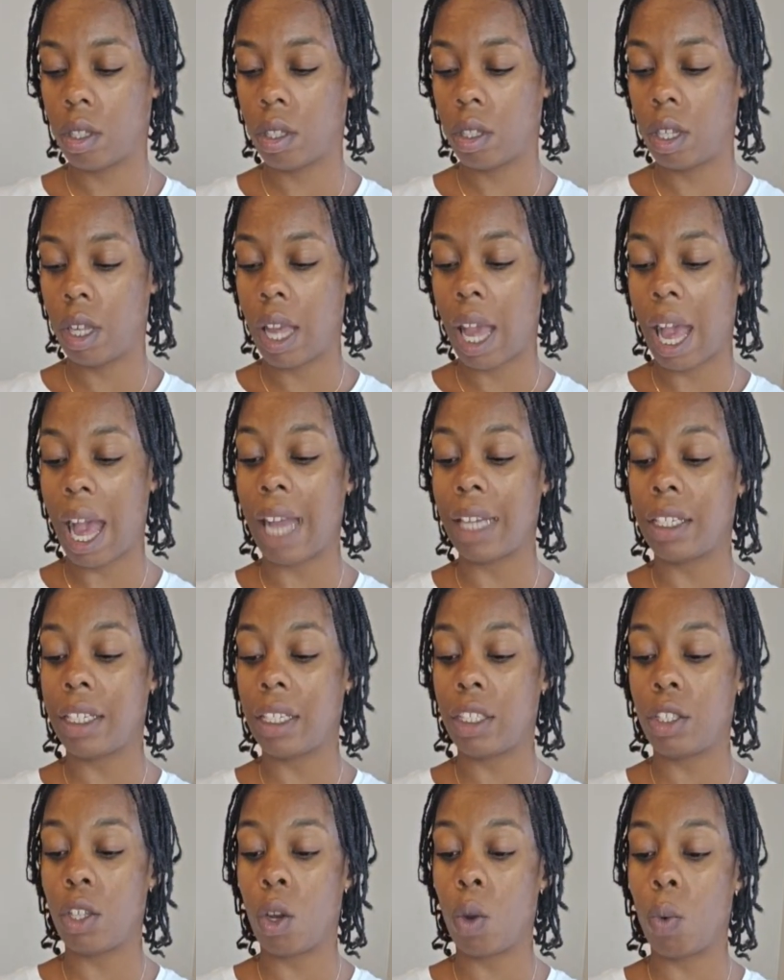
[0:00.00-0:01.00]
I
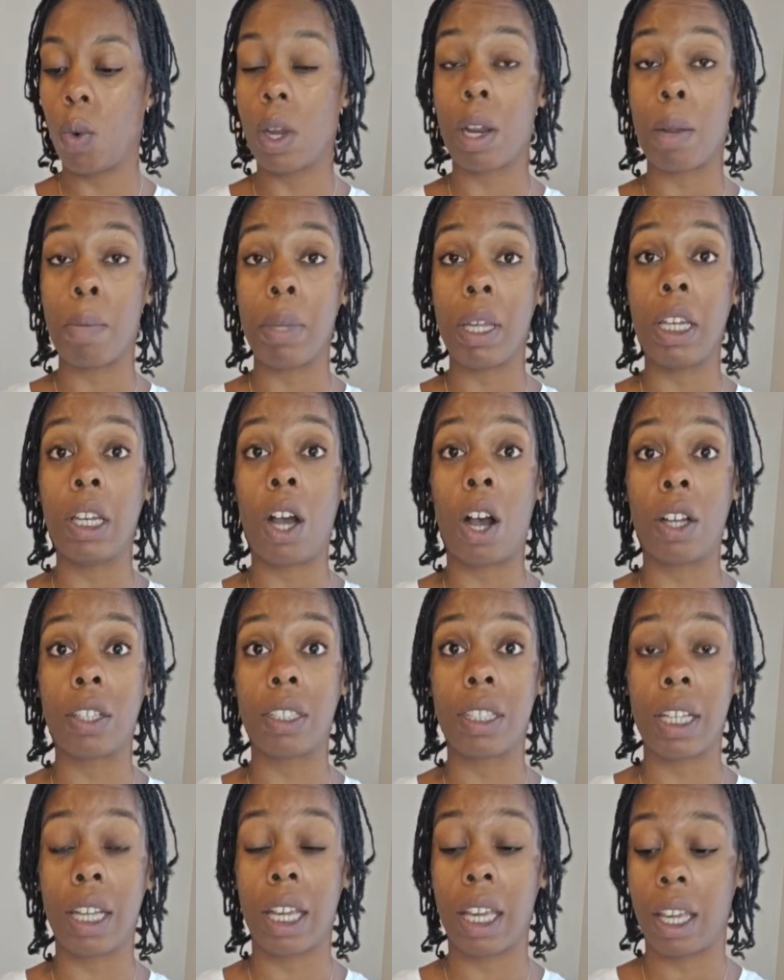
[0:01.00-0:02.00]
just don't want to be lost
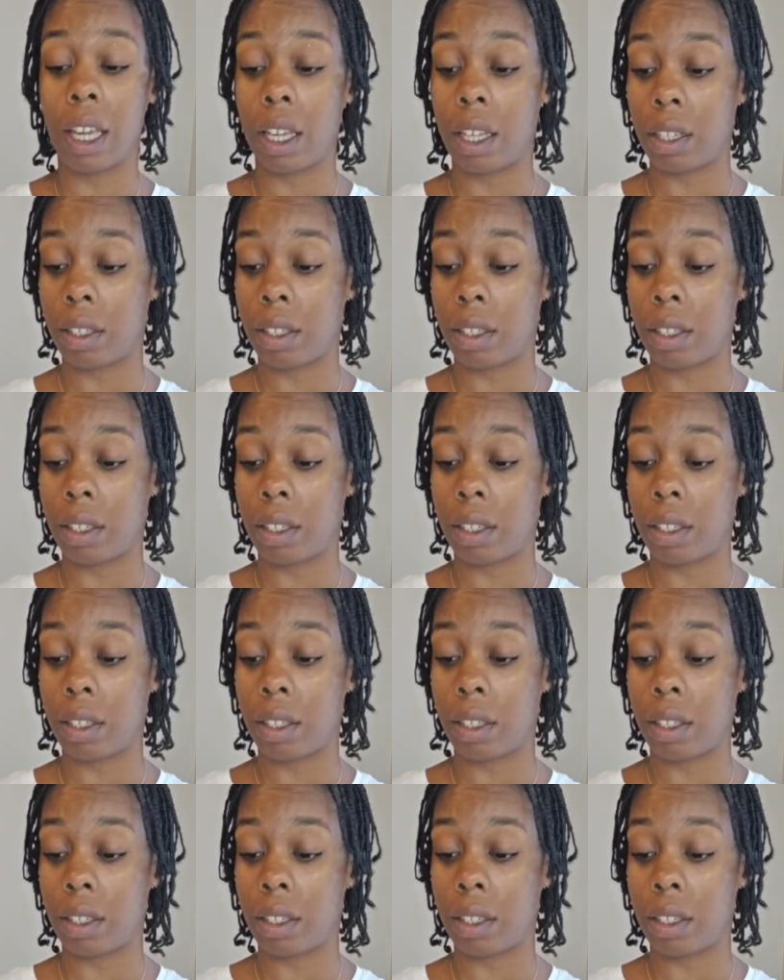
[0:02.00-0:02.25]
again.